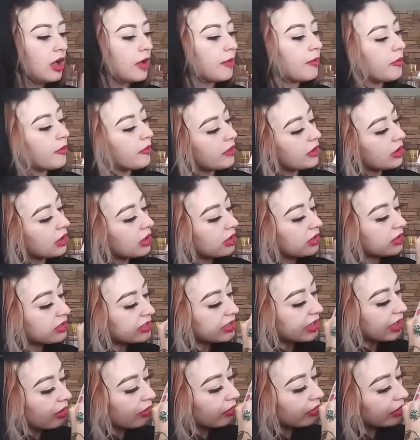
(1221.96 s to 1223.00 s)
Moving on
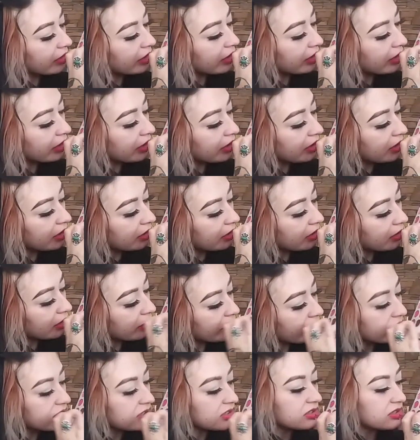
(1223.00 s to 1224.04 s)
down here,
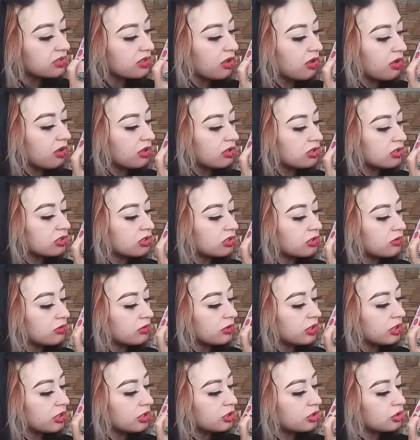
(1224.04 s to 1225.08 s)
this is also
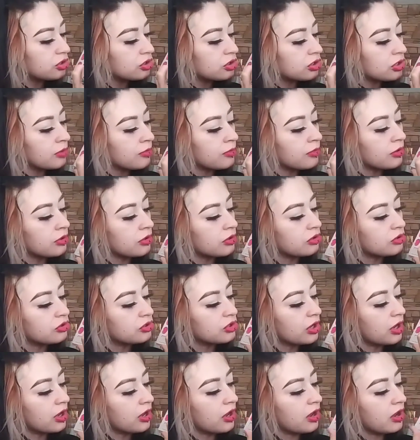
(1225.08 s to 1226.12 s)
a shimmer
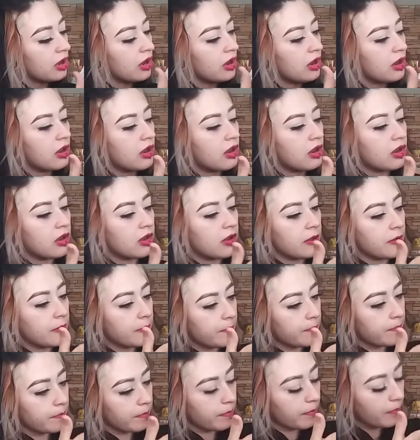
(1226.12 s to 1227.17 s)
shade.
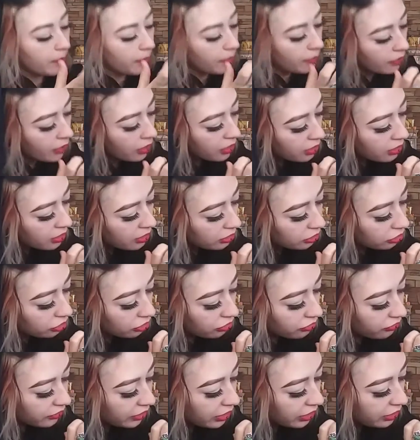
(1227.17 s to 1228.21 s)
This
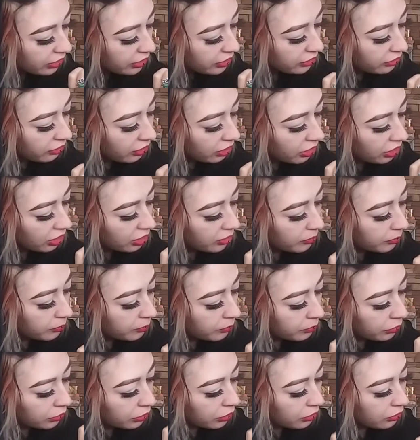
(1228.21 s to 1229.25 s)
is very dark
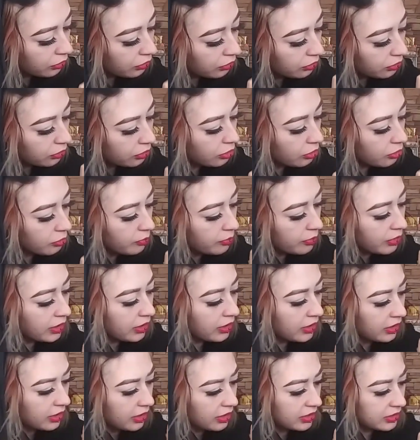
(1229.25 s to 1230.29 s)
blue,
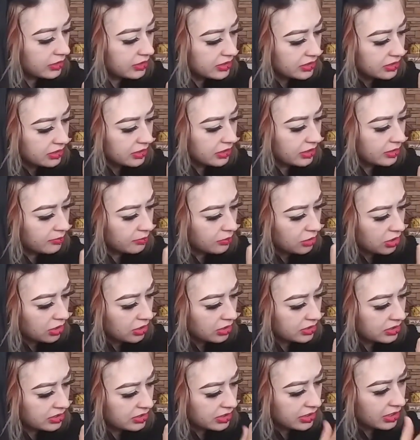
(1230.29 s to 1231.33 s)
but I'm
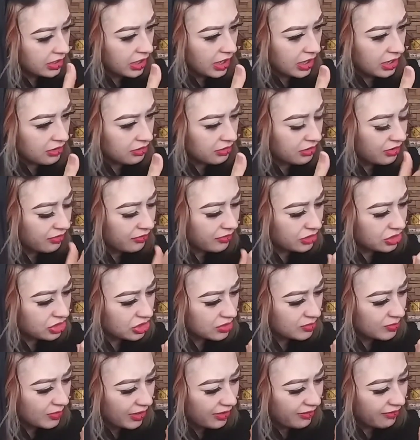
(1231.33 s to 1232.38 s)
not seeing, I don't know if it's
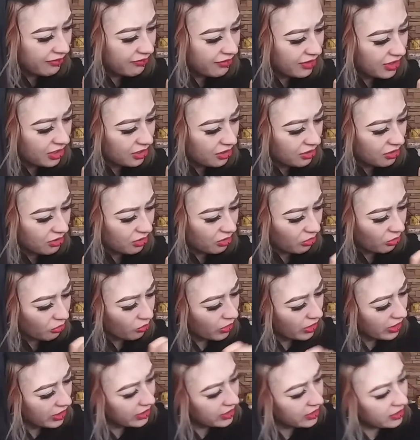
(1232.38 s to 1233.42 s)
just my finger or
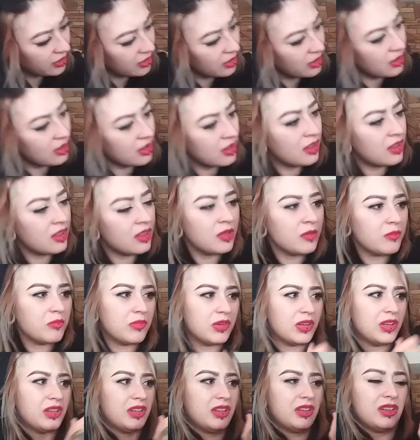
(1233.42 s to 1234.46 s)
what,
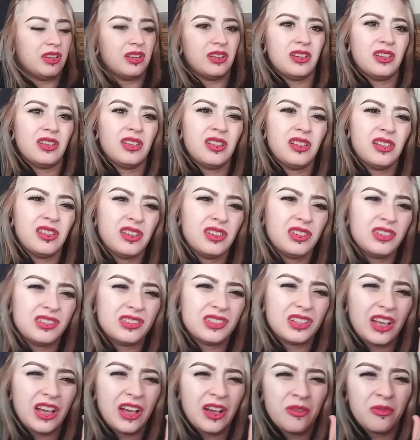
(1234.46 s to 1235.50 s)
but there's
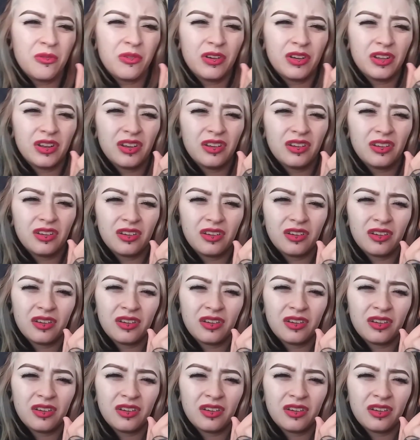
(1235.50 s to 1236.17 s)
that one.